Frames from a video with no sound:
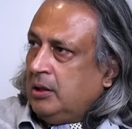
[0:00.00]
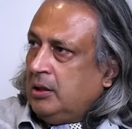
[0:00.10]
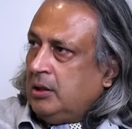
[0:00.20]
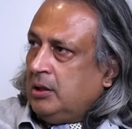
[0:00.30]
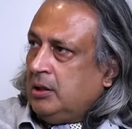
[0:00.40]

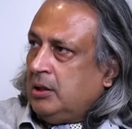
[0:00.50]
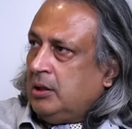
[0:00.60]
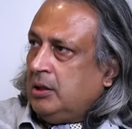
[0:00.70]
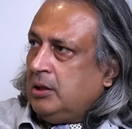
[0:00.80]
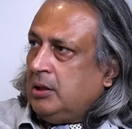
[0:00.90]
Pakistani
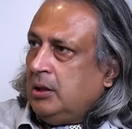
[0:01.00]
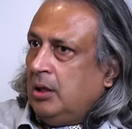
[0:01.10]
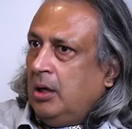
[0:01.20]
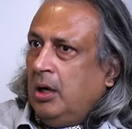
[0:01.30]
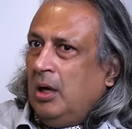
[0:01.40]
proxies
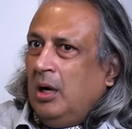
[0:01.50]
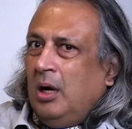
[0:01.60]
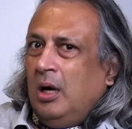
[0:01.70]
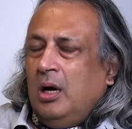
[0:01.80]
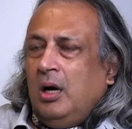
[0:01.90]
essentially.
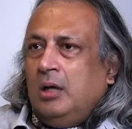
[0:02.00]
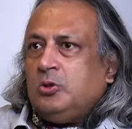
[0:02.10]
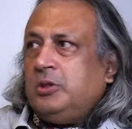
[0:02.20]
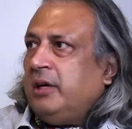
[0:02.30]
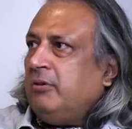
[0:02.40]

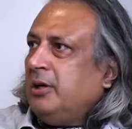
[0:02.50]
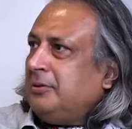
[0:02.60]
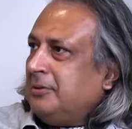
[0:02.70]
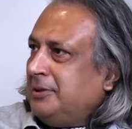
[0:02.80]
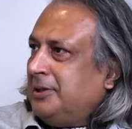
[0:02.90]
So they
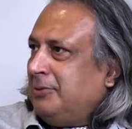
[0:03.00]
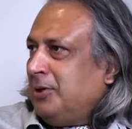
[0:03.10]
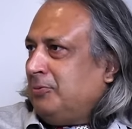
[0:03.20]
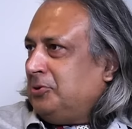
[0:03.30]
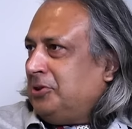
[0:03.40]

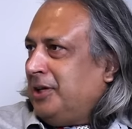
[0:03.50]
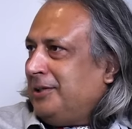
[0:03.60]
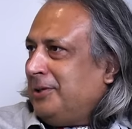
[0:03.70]
work for CIA.